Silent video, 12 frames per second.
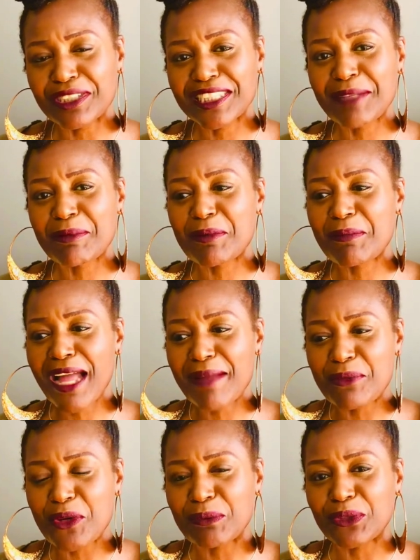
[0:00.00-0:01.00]
For some of my
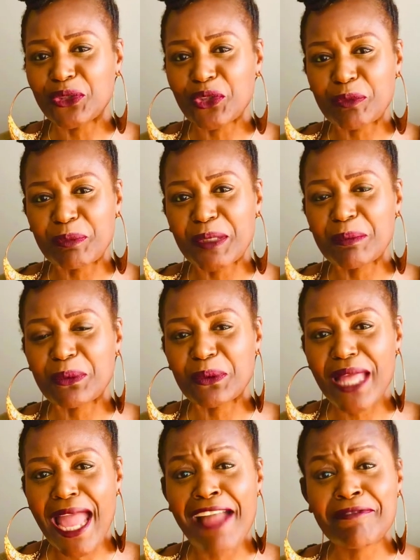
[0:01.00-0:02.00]
more mature people
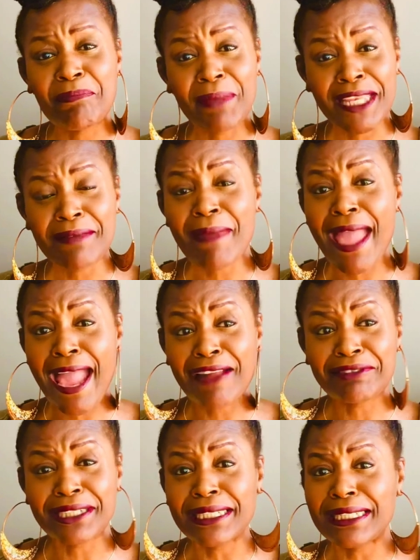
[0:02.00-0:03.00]
that have been
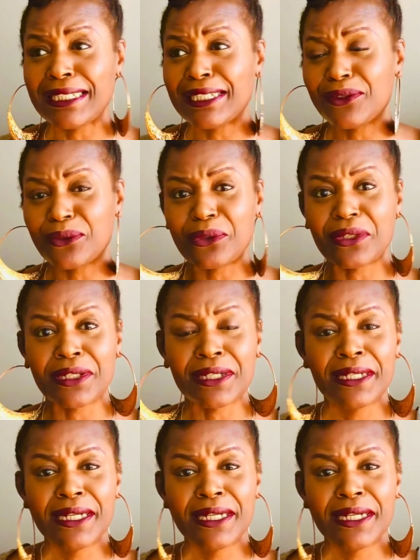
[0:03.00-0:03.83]
married or